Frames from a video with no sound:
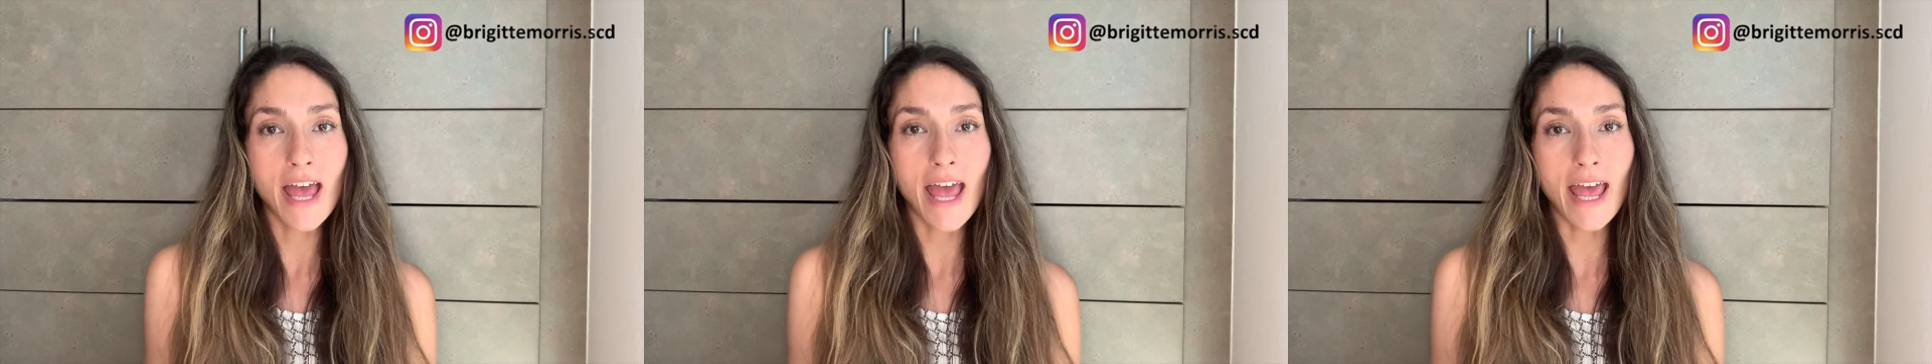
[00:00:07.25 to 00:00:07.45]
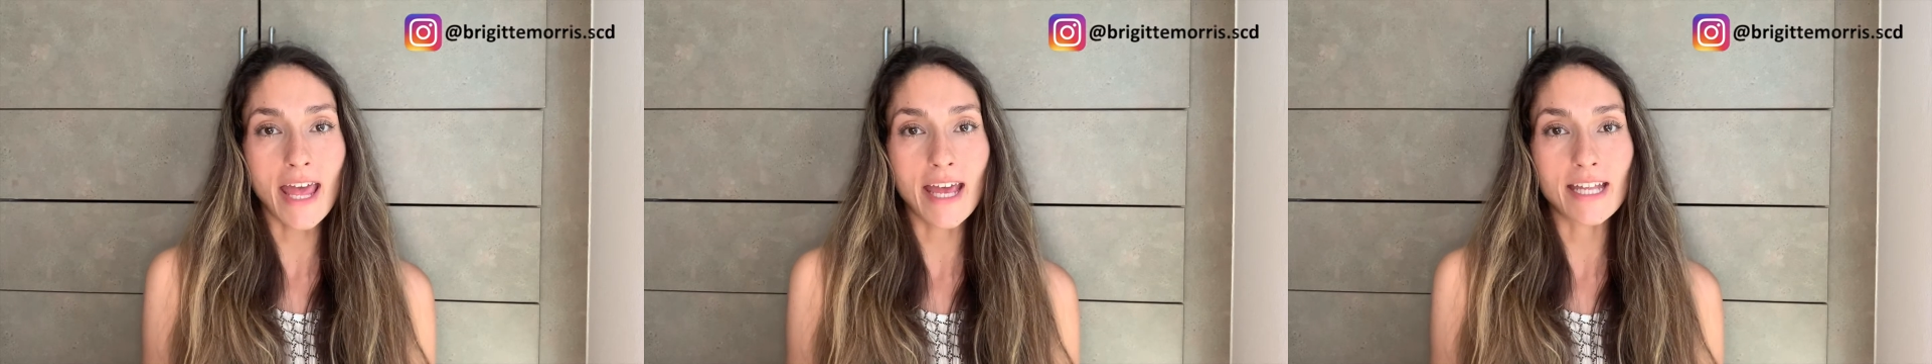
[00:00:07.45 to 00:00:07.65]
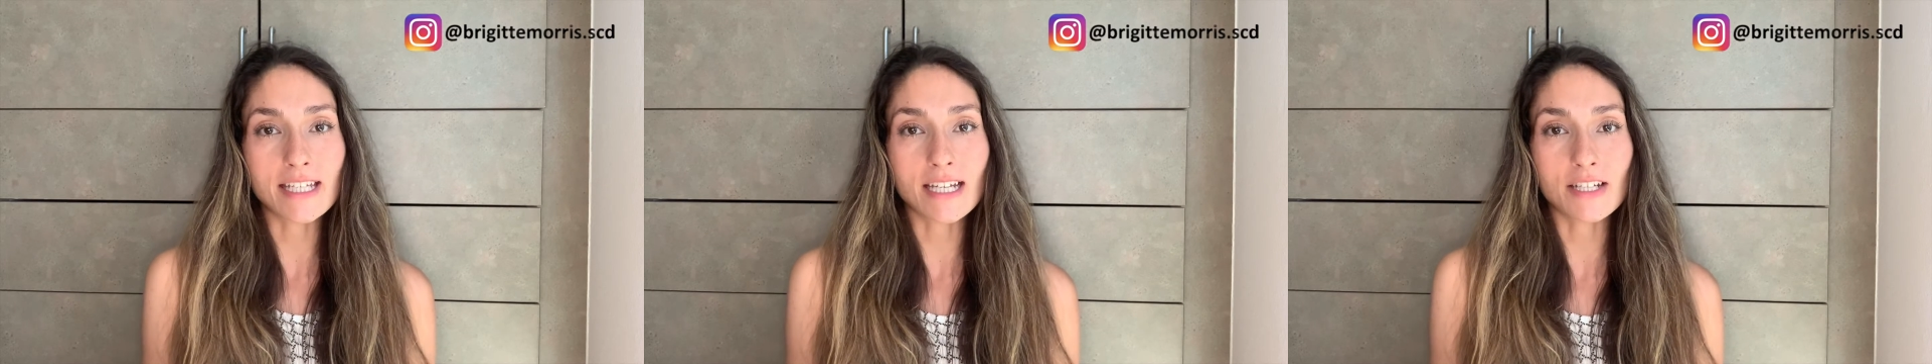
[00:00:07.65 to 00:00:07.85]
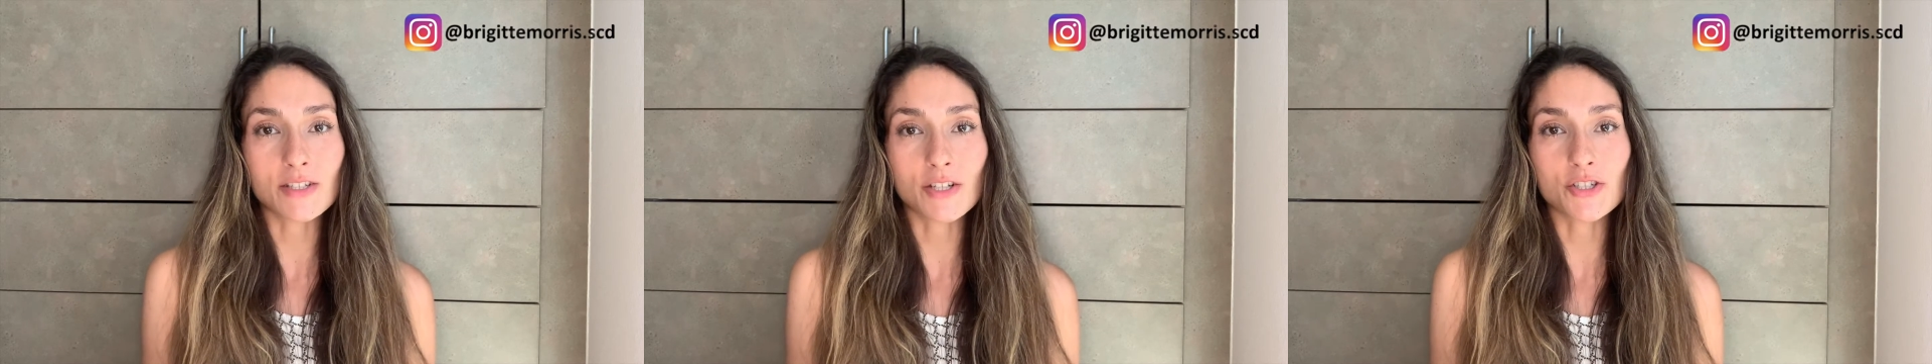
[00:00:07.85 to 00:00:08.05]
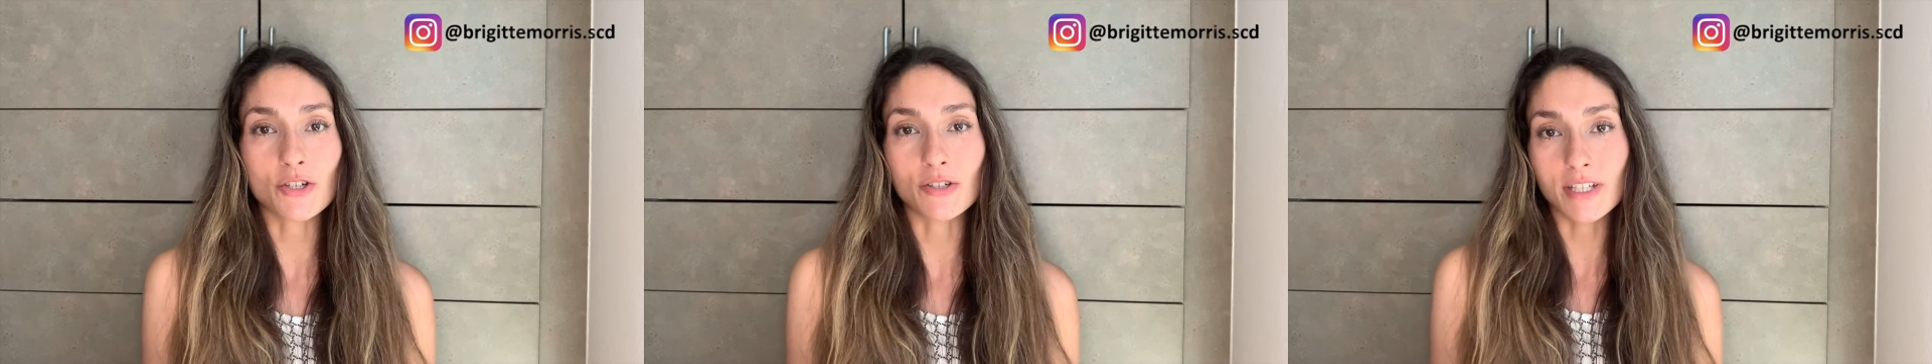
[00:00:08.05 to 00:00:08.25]
and I
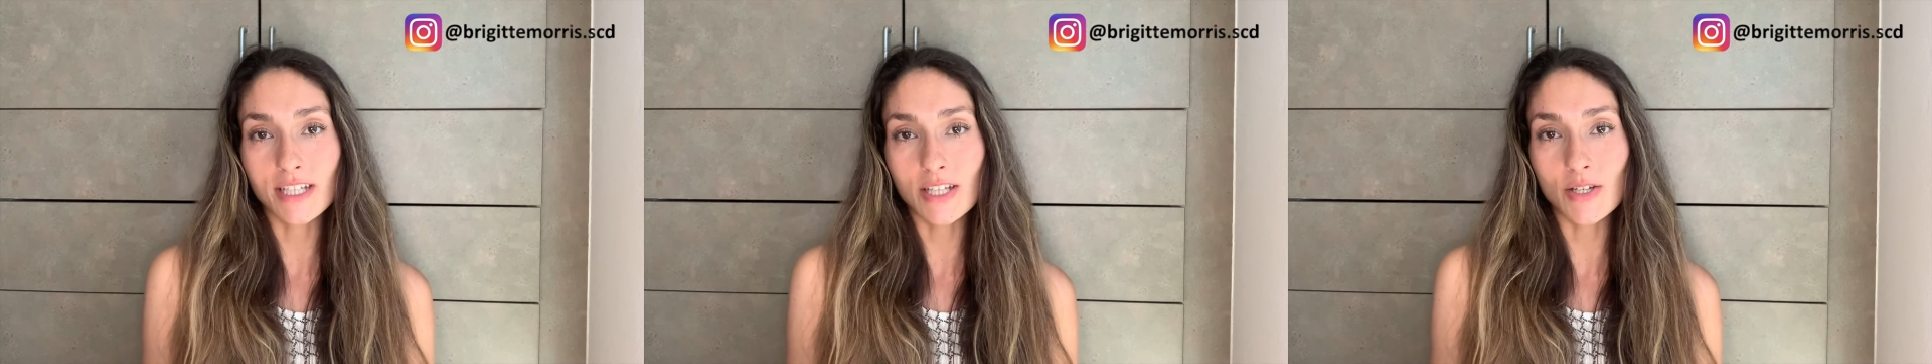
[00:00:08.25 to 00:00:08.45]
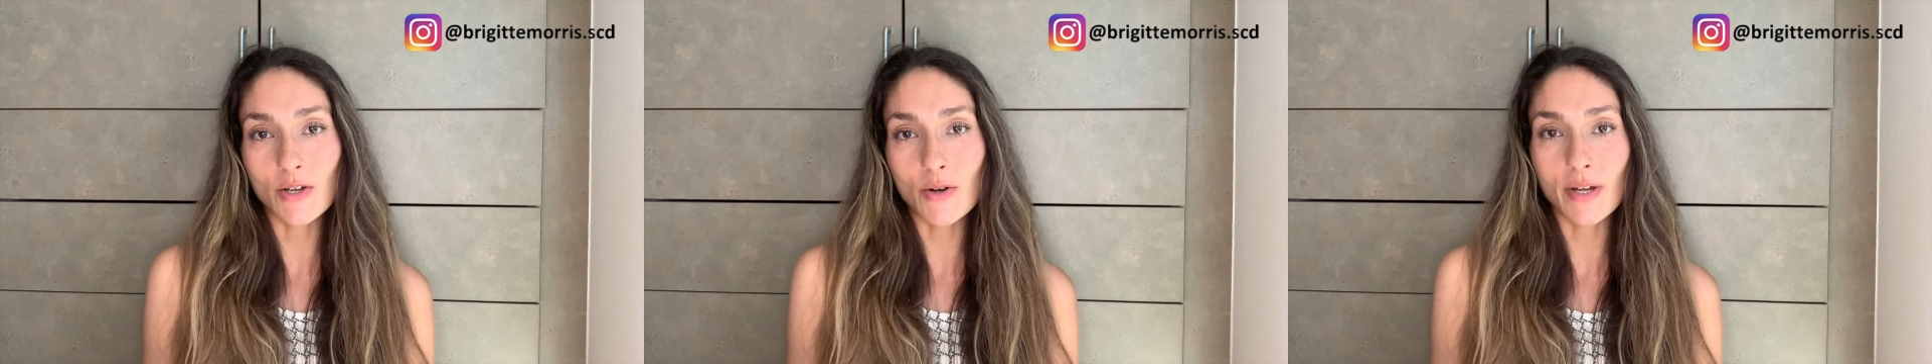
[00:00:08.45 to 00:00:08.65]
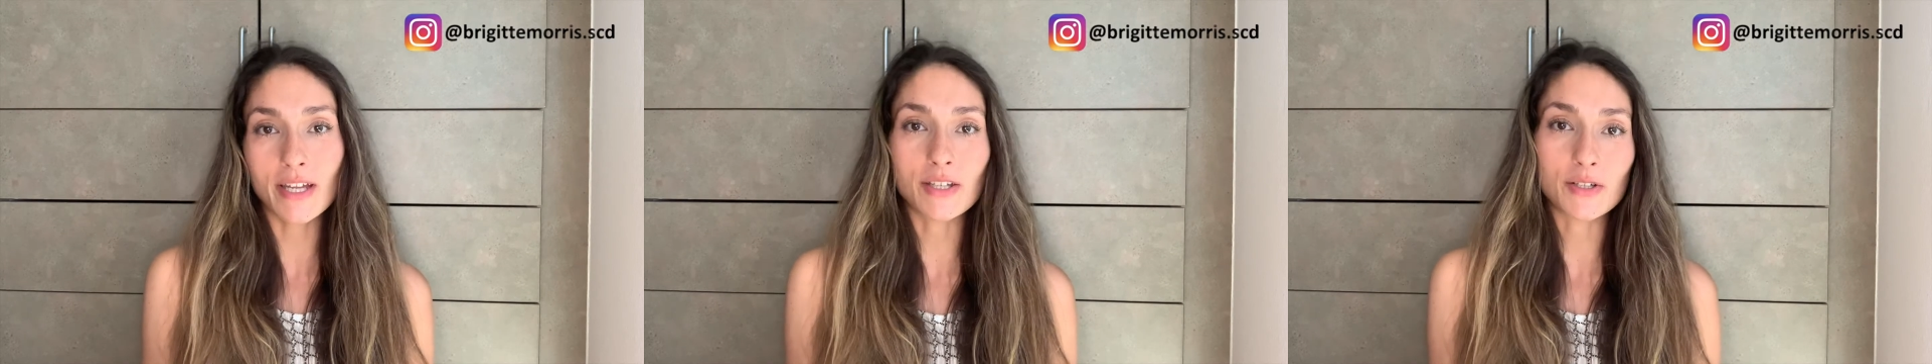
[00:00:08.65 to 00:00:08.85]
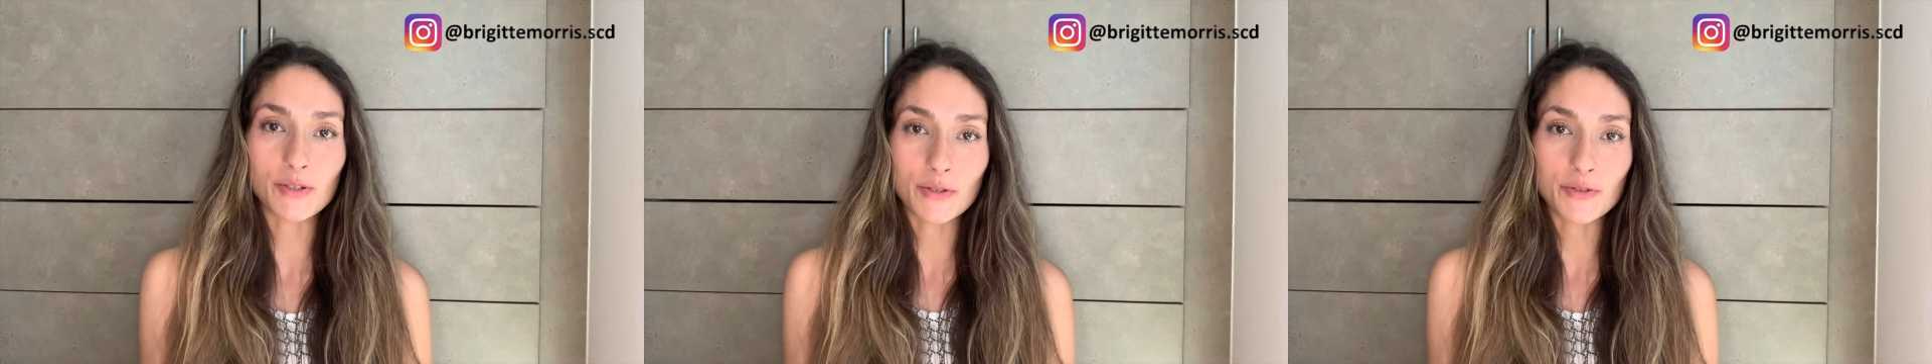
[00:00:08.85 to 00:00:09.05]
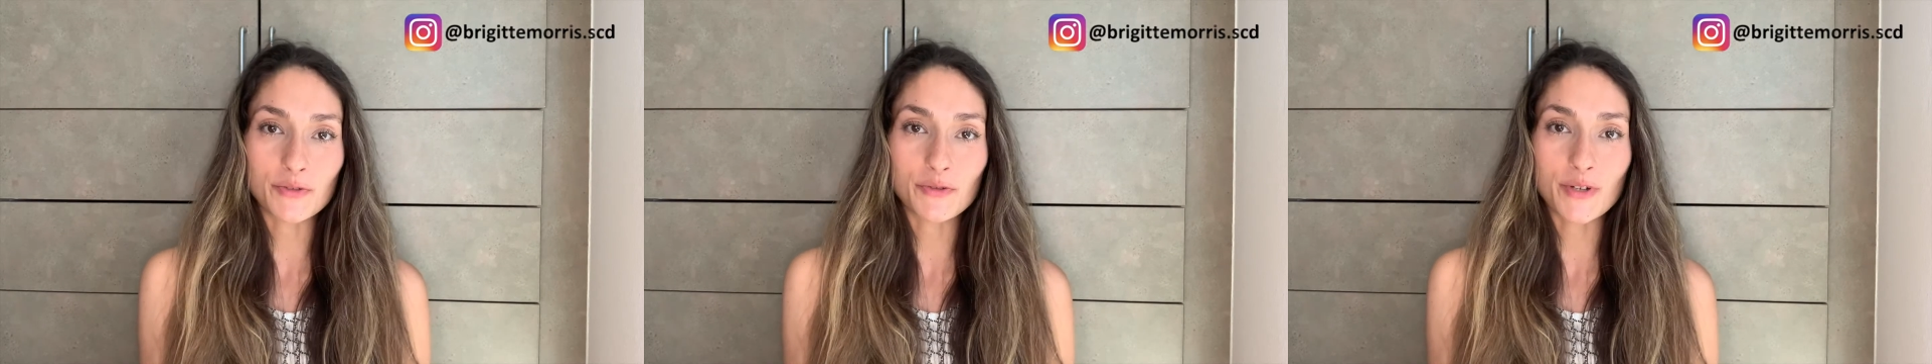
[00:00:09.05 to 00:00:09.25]
touch on keto and
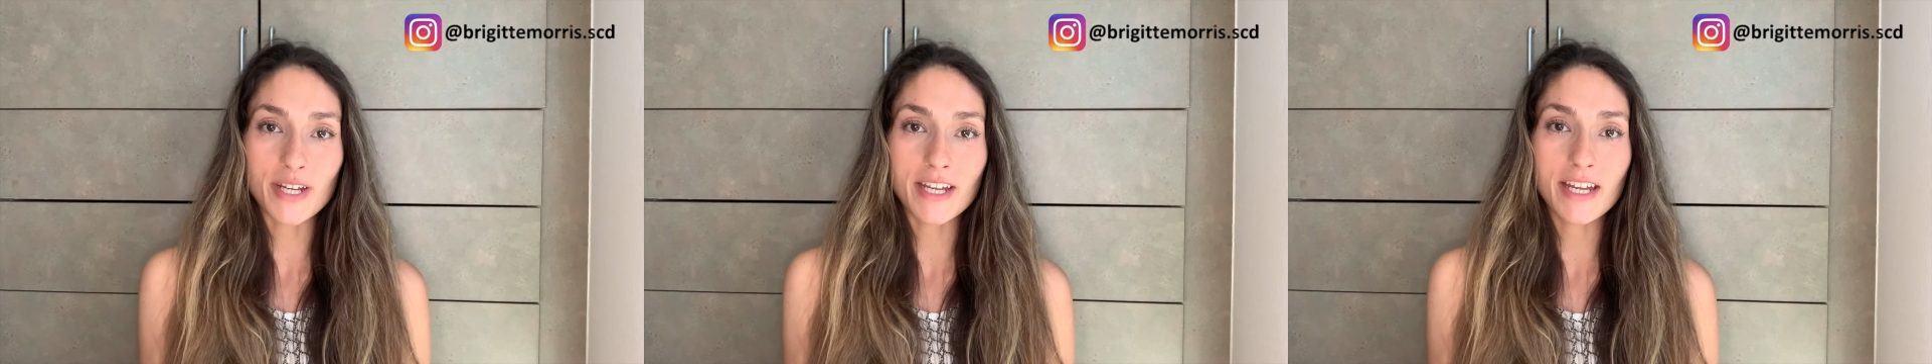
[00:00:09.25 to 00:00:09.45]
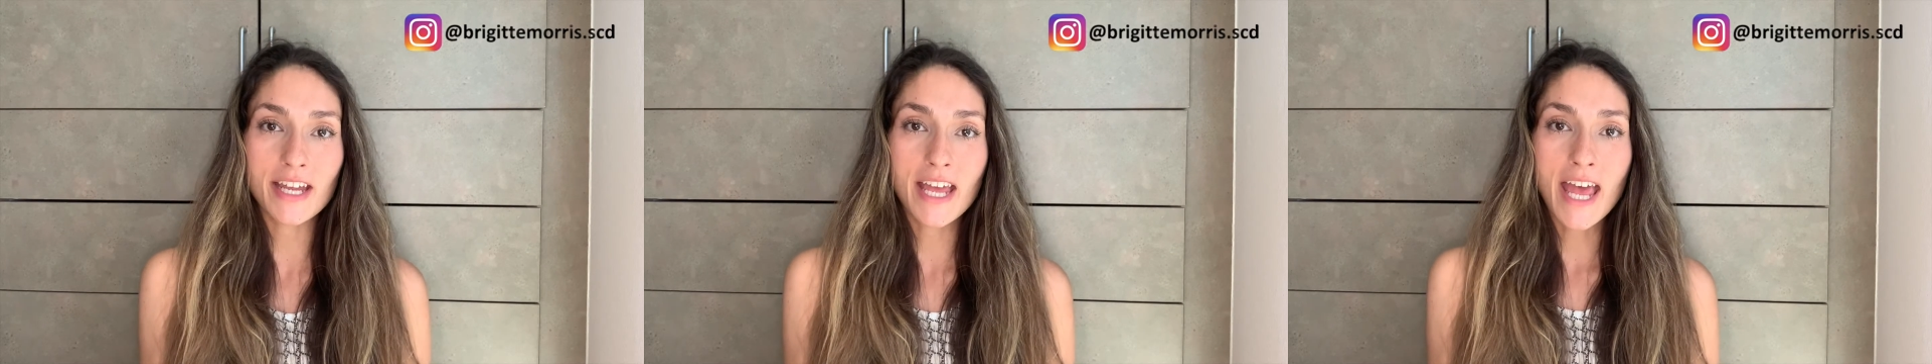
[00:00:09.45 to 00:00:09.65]
gluten-free.